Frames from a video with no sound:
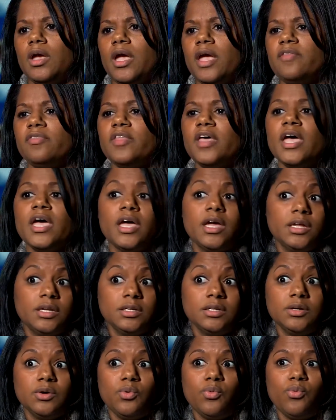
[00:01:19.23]
And
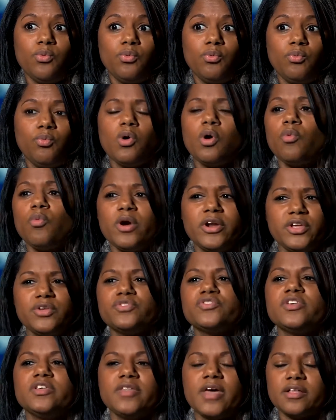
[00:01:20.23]
then, well, what do you
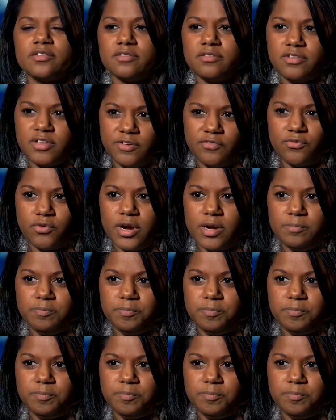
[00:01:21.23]
see that's different?